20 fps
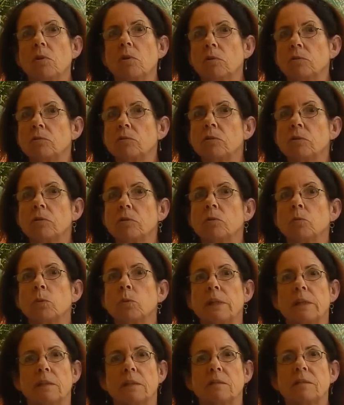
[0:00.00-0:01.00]
conscious
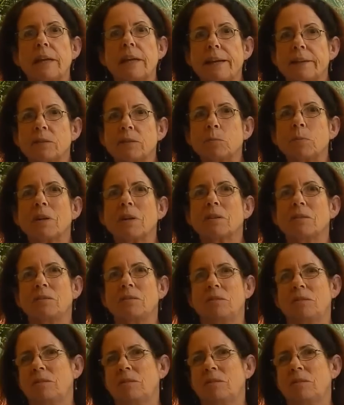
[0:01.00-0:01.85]
awareness as opposed